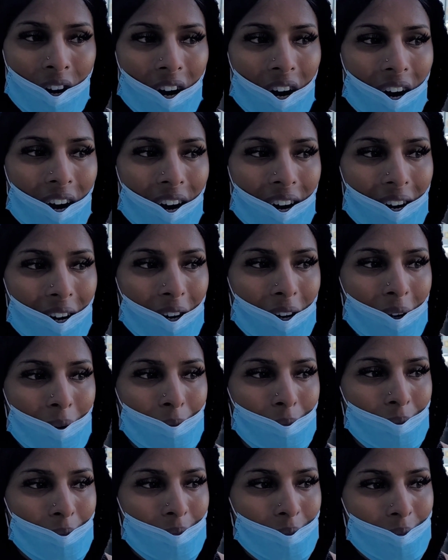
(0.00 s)

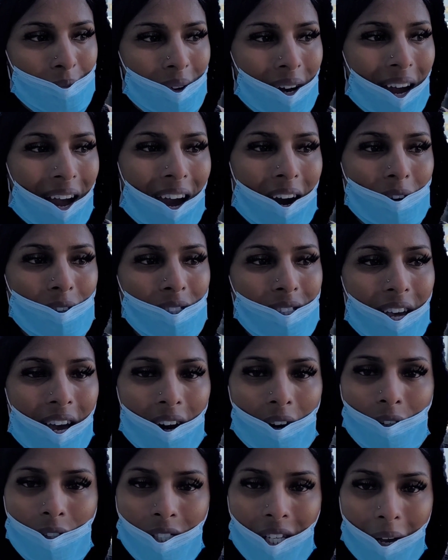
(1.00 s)
um, a house to
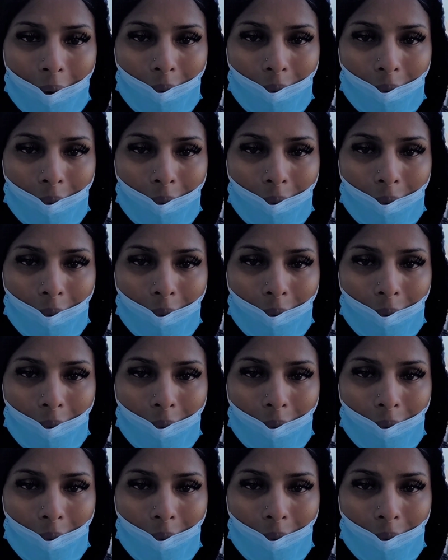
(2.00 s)
house